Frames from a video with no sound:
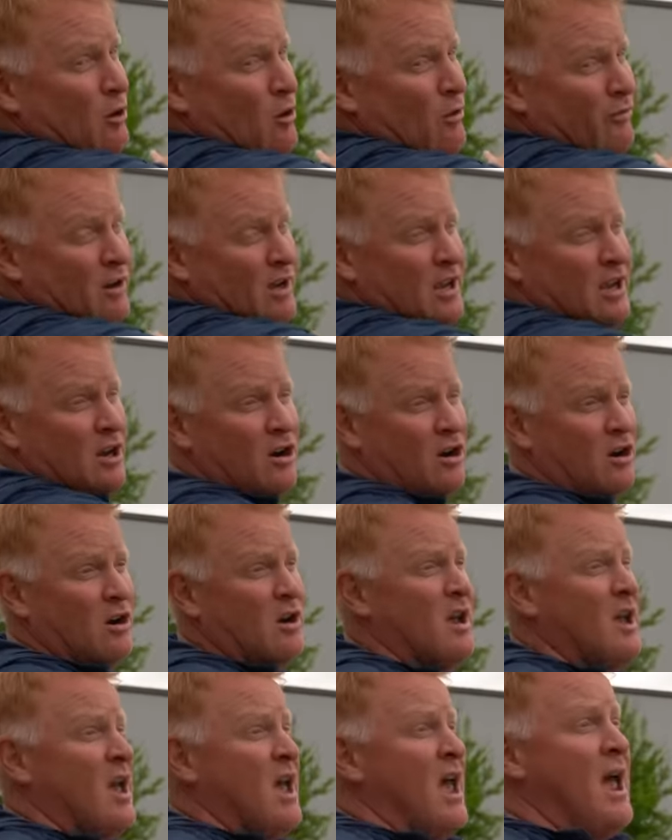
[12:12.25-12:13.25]
over here
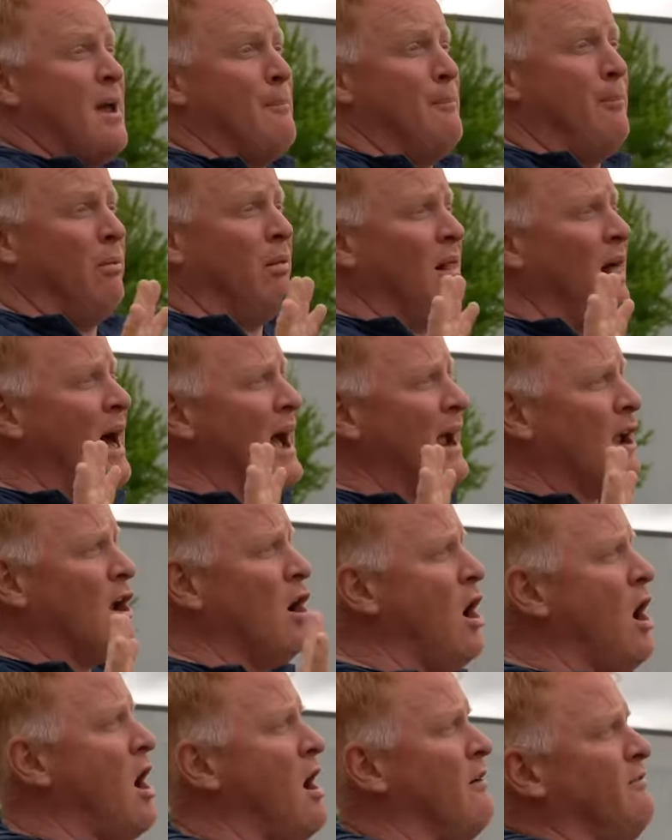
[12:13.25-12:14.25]
and block
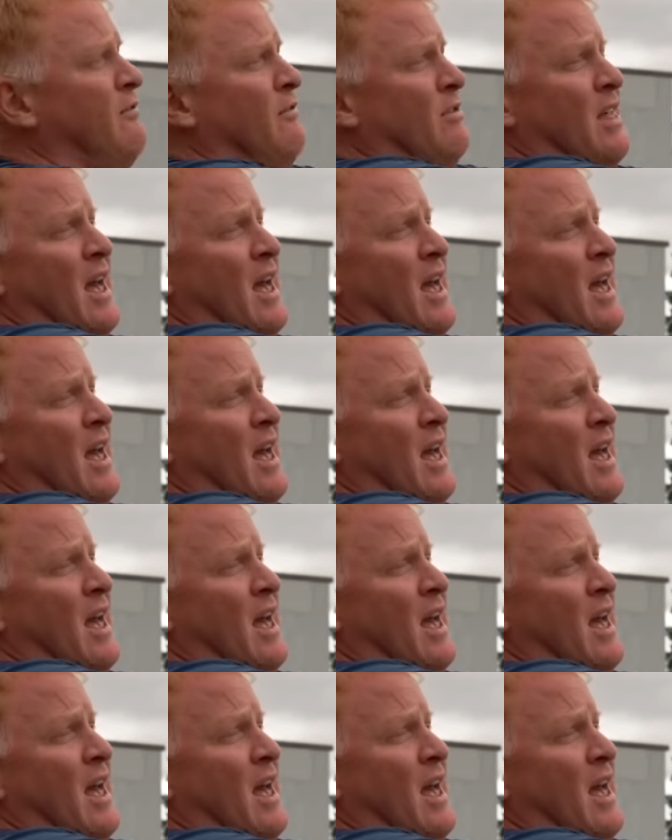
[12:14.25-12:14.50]
off